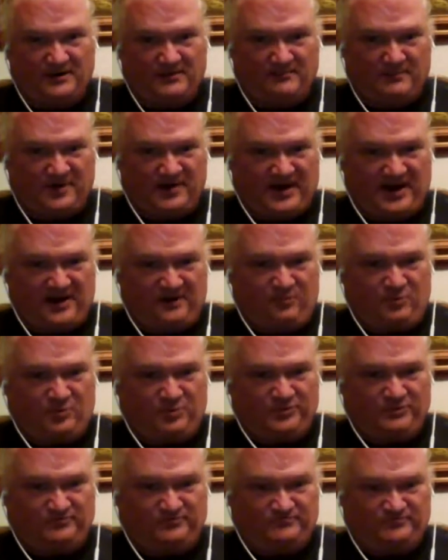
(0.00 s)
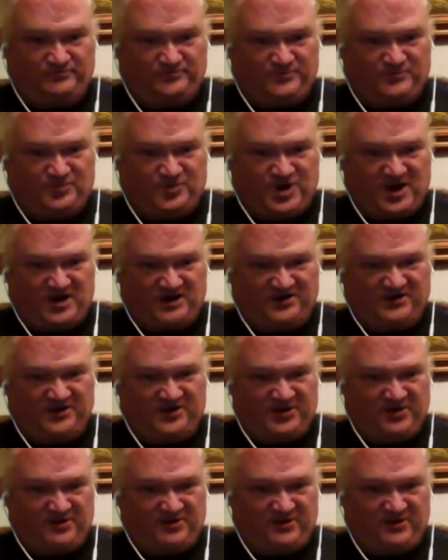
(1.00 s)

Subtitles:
But I will talk to you.